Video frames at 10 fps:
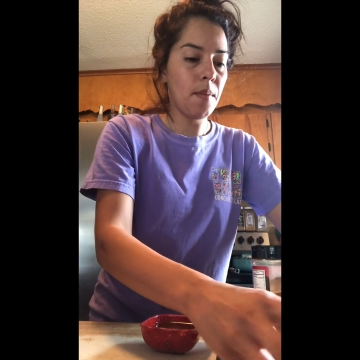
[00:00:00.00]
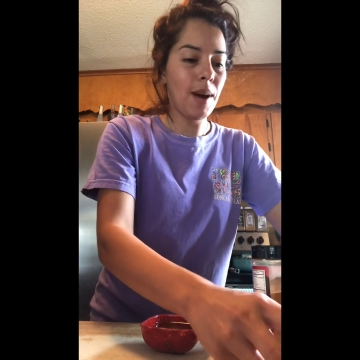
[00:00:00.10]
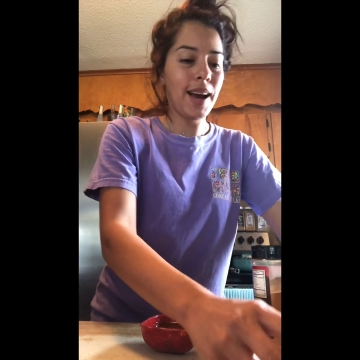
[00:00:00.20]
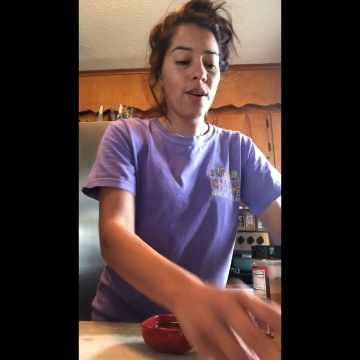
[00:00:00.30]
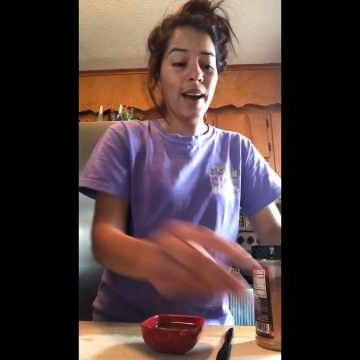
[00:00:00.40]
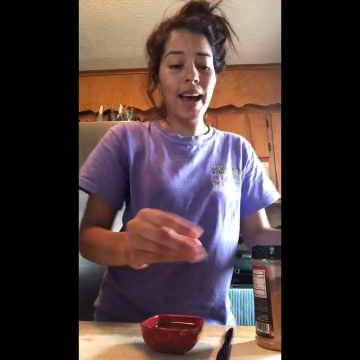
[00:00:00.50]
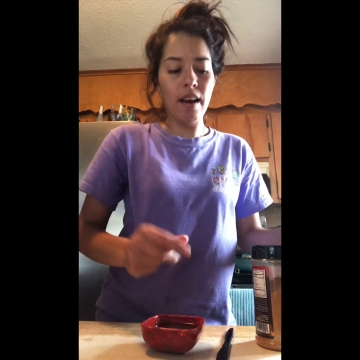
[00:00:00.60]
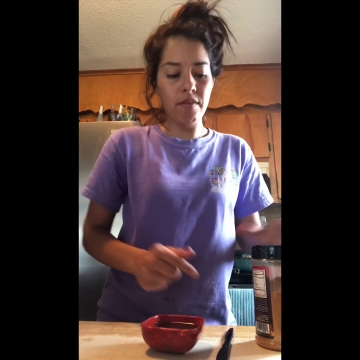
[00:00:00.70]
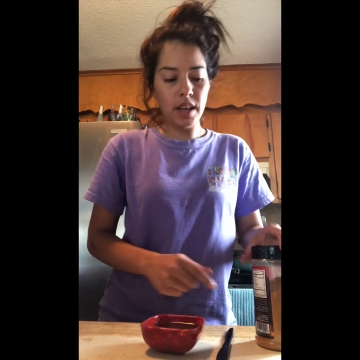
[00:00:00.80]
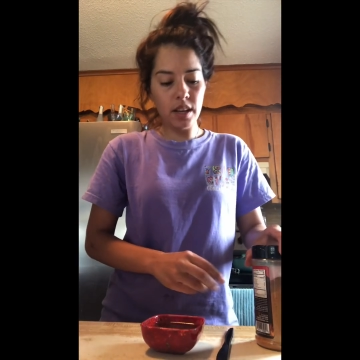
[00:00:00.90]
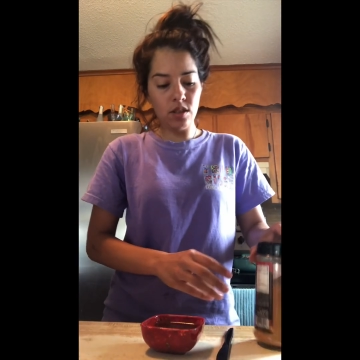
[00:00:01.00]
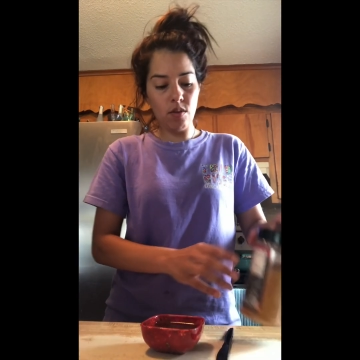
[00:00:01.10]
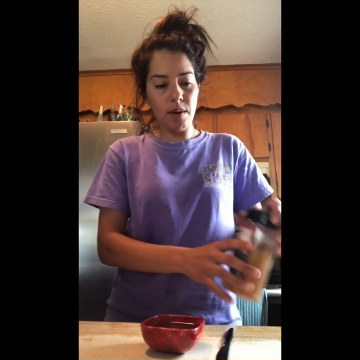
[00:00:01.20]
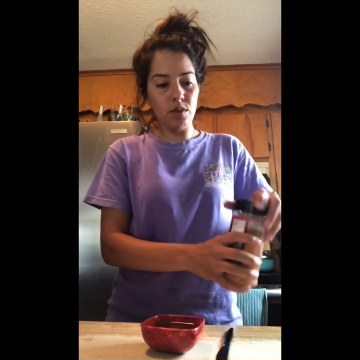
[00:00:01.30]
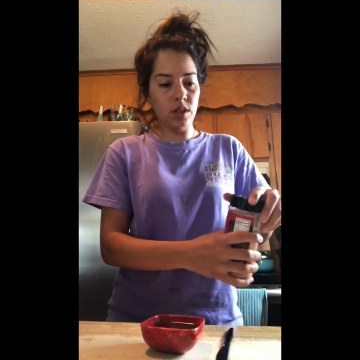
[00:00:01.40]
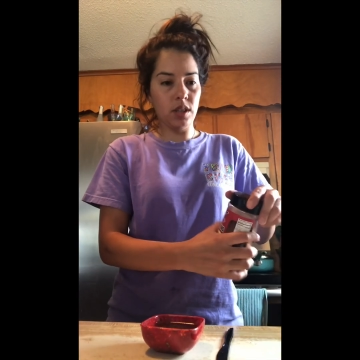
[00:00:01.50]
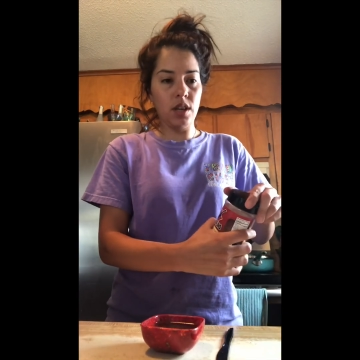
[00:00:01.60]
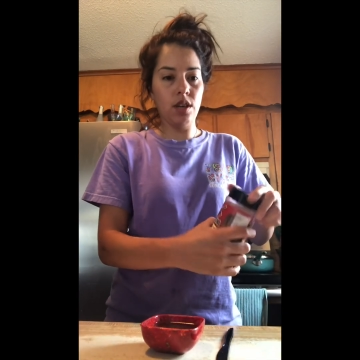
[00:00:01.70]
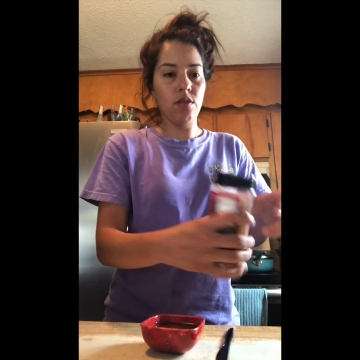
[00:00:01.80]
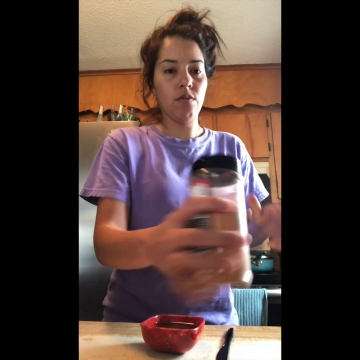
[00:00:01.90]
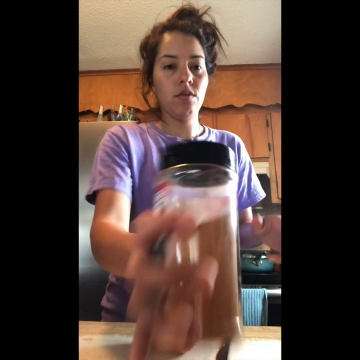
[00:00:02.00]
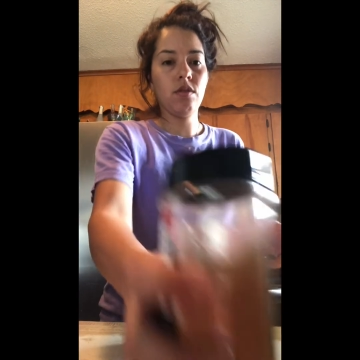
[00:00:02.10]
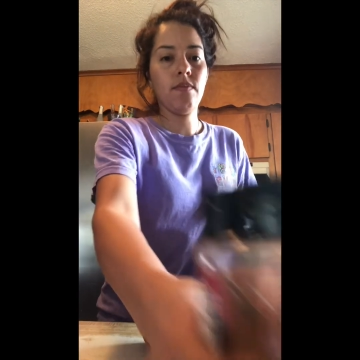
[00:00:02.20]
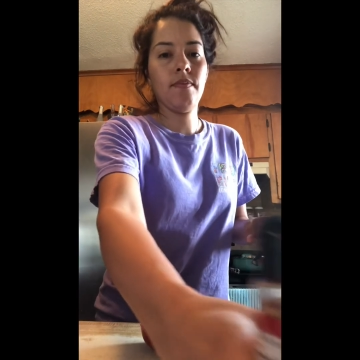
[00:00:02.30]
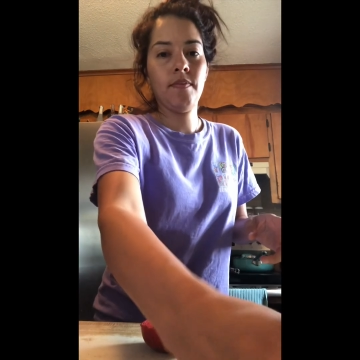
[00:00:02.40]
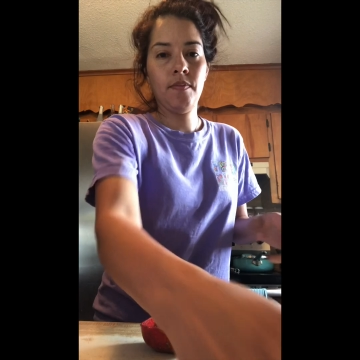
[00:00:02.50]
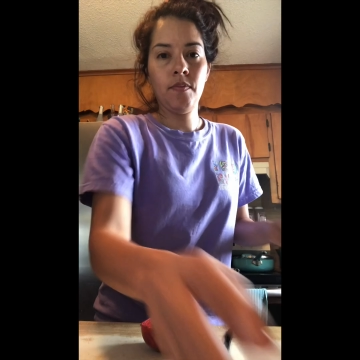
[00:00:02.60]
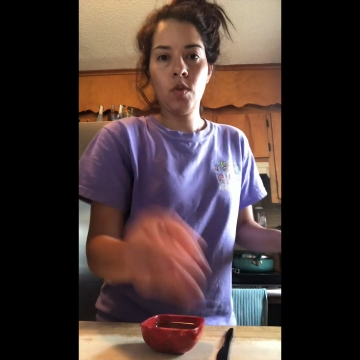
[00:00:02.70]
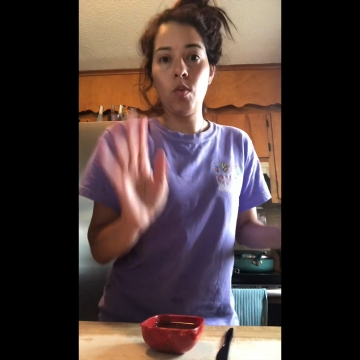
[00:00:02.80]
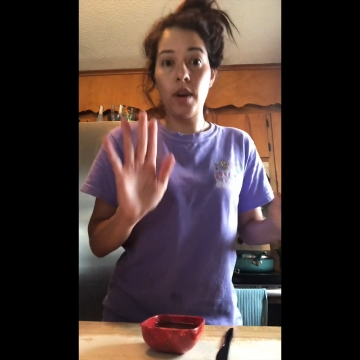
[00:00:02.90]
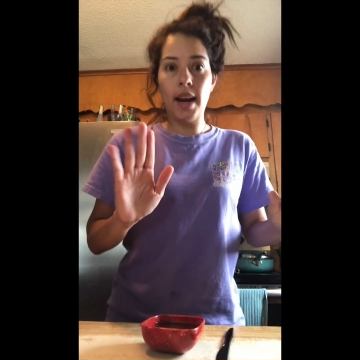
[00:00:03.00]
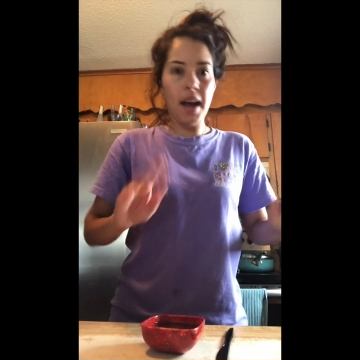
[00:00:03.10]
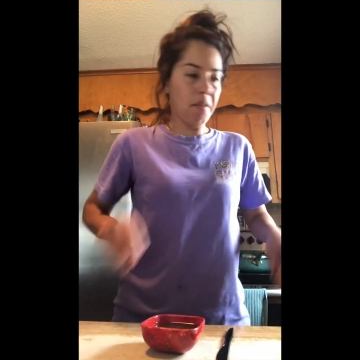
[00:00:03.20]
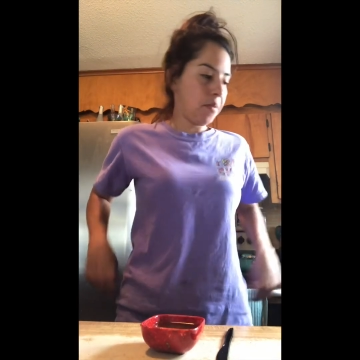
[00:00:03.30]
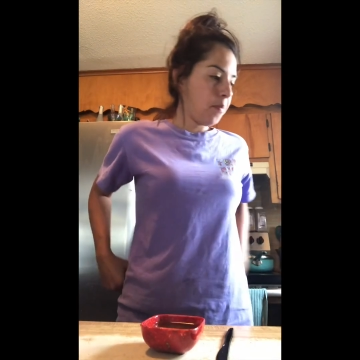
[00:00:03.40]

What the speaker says: I don't have that, so I'm just going to use what I have.